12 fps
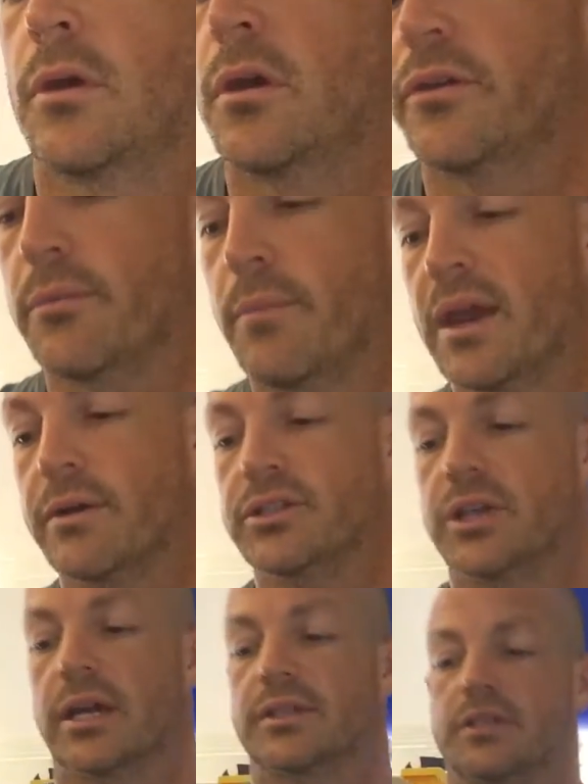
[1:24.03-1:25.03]
So Mary
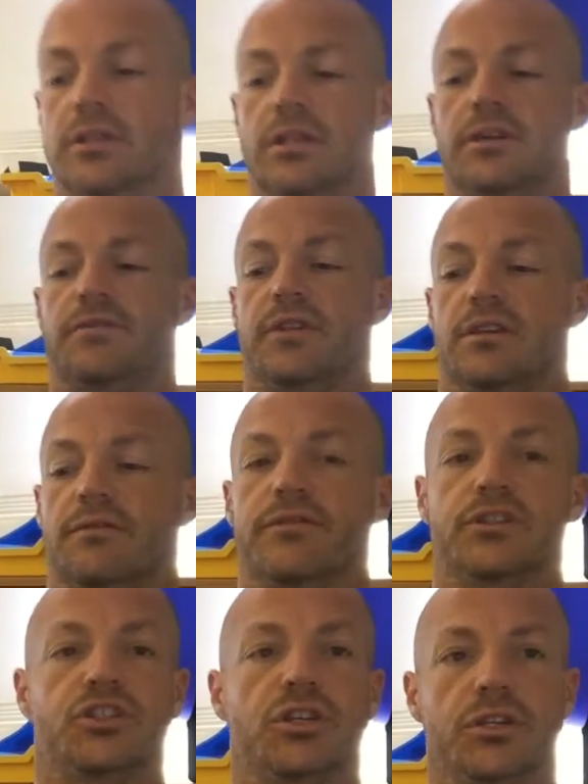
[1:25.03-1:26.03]
Jackson lived in
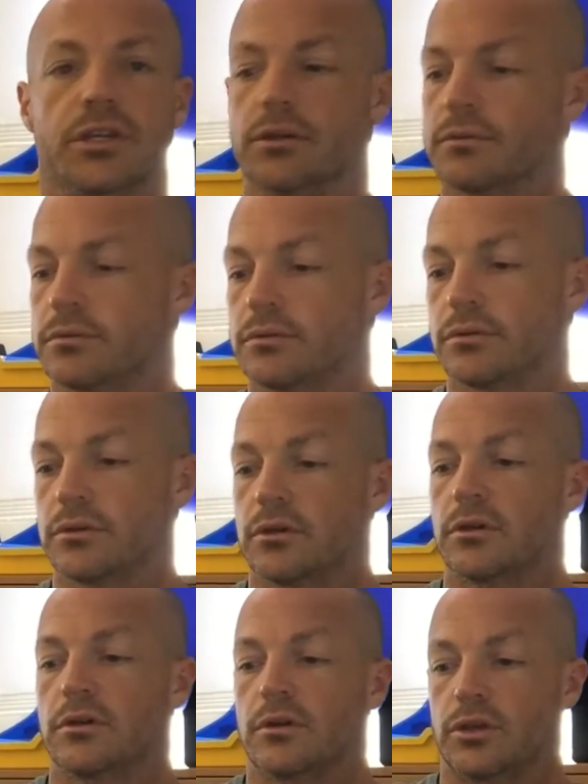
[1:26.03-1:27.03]
Virginia,
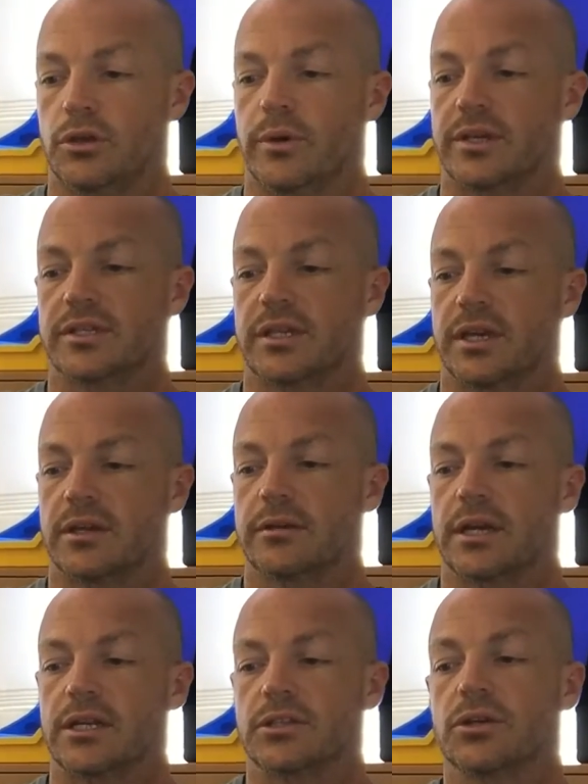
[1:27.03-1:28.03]
USA,
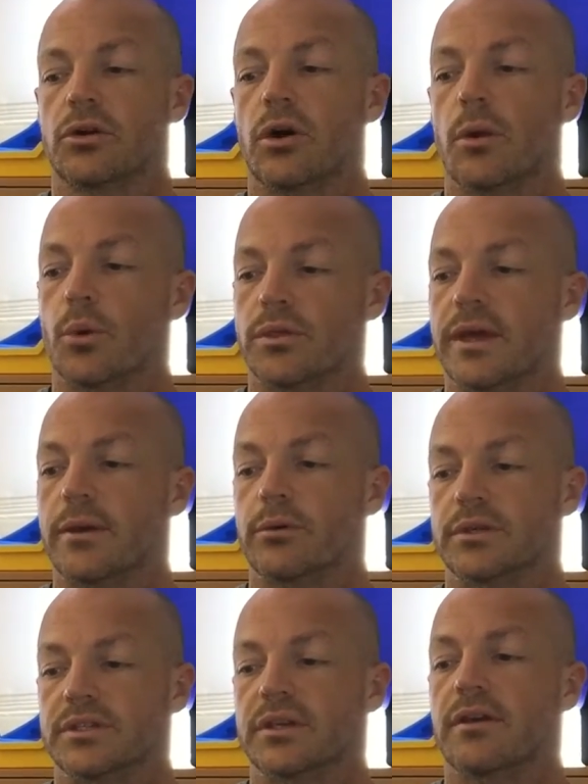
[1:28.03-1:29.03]
at a time when there
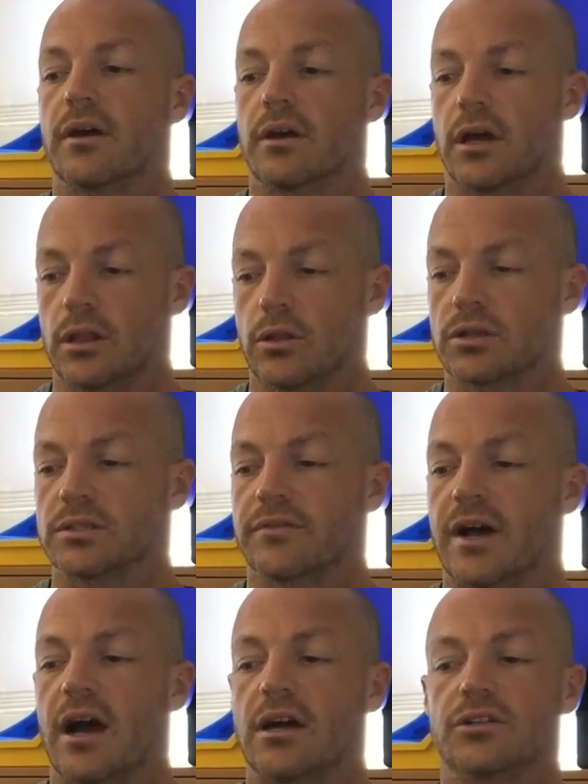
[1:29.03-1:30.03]
was a lot of
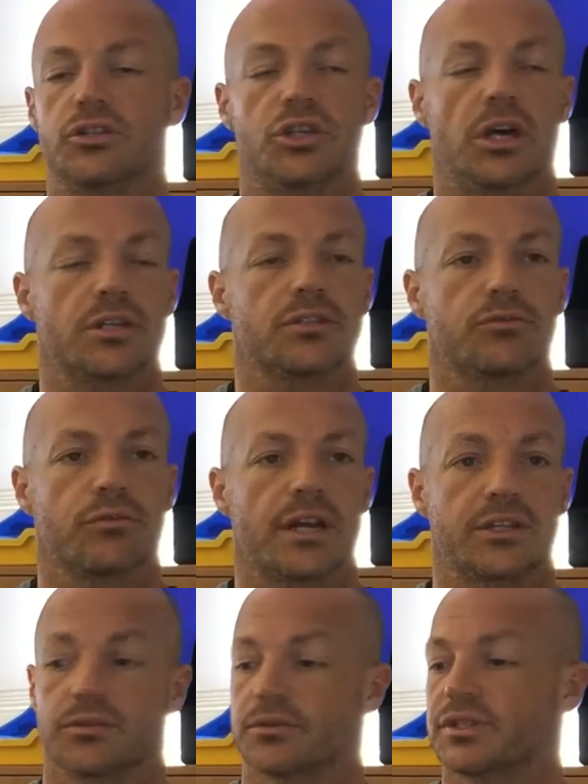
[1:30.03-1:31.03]
unjust
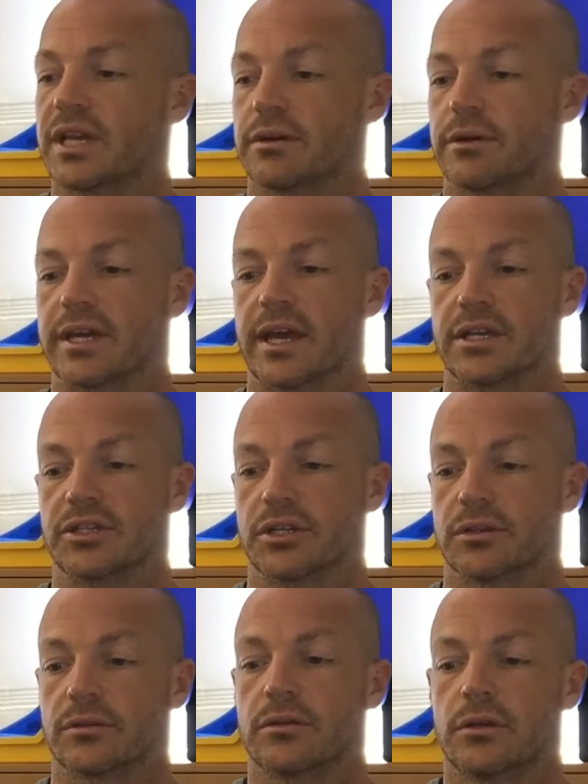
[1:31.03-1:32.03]
racial
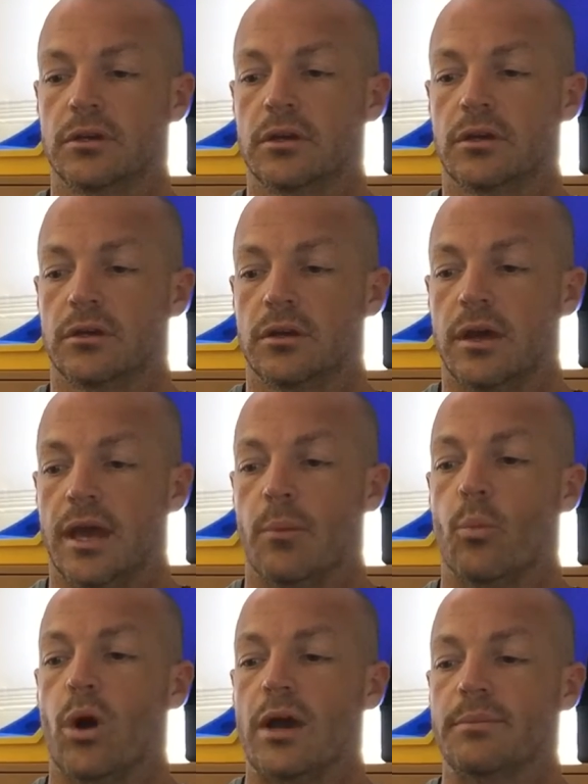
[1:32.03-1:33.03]
segregation, and
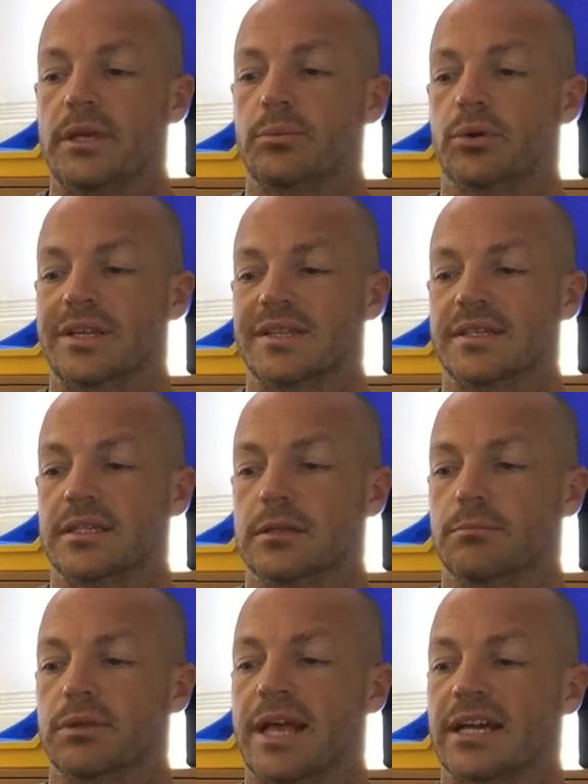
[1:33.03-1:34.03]
white people
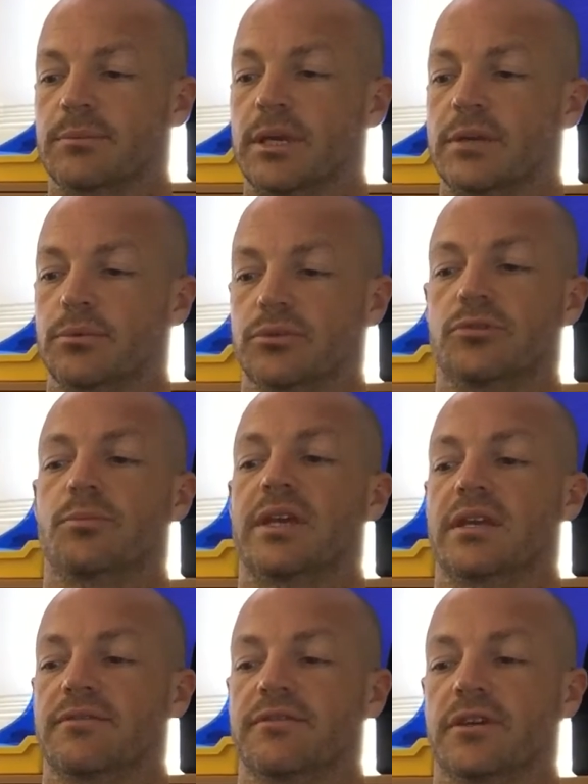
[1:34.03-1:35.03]
considered black people to be
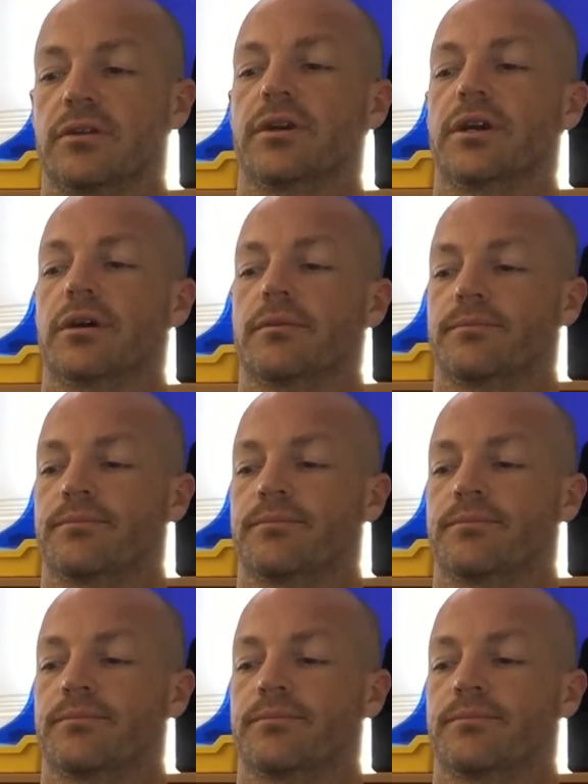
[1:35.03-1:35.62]
inferior.